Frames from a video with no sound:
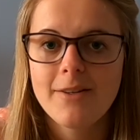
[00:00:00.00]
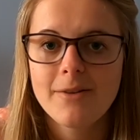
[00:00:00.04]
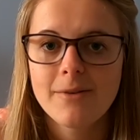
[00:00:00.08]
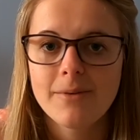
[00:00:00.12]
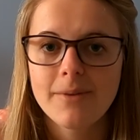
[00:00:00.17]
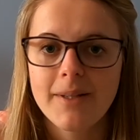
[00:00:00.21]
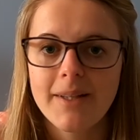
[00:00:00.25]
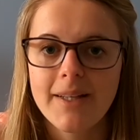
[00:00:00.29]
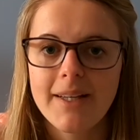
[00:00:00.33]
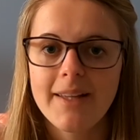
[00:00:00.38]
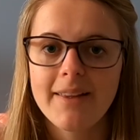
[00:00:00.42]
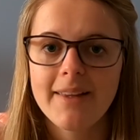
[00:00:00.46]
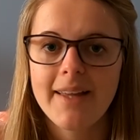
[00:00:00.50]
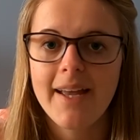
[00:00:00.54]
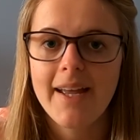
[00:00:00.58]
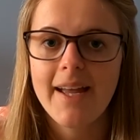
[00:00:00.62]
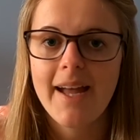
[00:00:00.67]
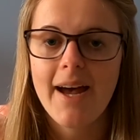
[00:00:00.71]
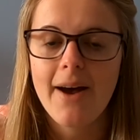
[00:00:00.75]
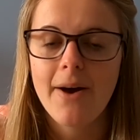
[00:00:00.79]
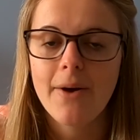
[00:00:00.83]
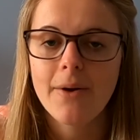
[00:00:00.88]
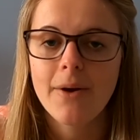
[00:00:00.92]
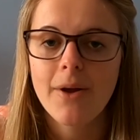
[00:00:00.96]
to really lay
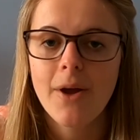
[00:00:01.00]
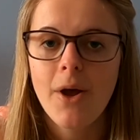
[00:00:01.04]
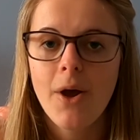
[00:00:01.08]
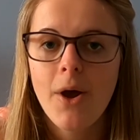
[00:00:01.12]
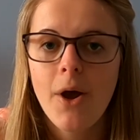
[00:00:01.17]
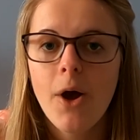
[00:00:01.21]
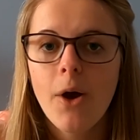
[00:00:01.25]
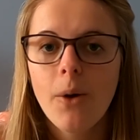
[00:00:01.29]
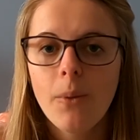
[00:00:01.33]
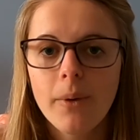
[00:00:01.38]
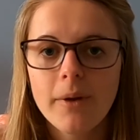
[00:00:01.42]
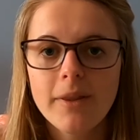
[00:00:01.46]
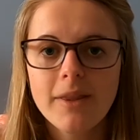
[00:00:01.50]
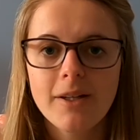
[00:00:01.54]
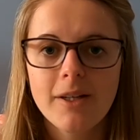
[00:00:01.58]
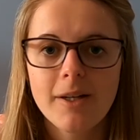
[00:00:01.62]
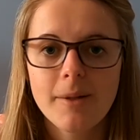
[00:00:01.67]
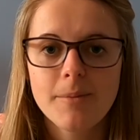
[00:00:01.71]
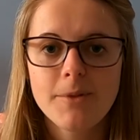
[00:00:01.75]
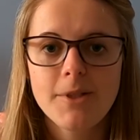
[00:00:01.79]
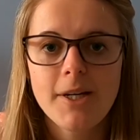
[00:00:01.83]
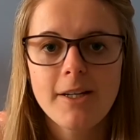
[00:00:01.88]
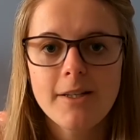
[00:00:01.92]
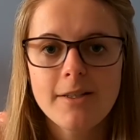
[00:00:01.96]
out what
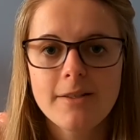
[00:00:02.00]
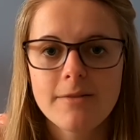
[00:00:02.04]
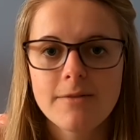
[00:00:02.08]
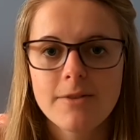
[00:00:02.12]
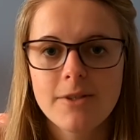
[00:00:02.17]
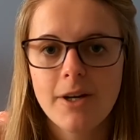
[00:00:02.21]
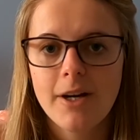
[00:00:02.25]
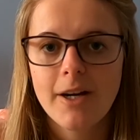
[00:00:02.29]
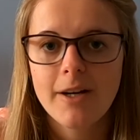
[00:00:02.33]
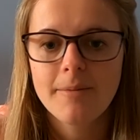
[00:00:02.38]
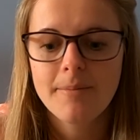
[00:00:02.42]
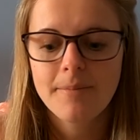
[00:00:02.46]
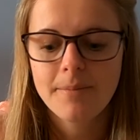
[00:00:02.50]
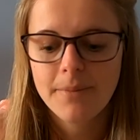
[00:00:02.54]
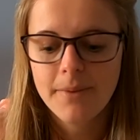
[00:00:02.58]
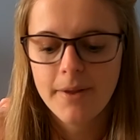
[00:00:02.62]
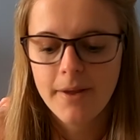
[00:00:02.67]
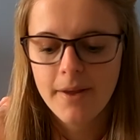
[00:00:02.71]
their objectives are.